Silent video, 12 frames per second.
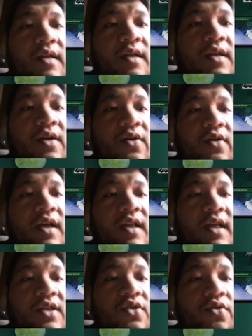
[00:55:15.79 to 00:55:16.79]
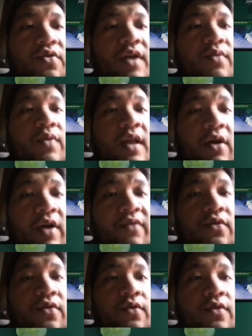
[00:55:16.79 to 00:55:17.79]
Okay, not so great. We now have
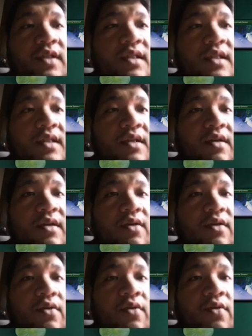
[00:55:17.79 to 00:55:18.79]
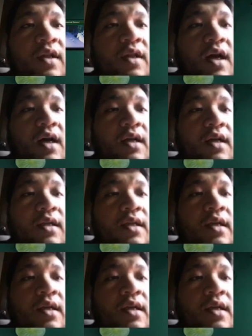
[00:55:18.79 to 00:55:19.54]
to Ravenwald Oddity.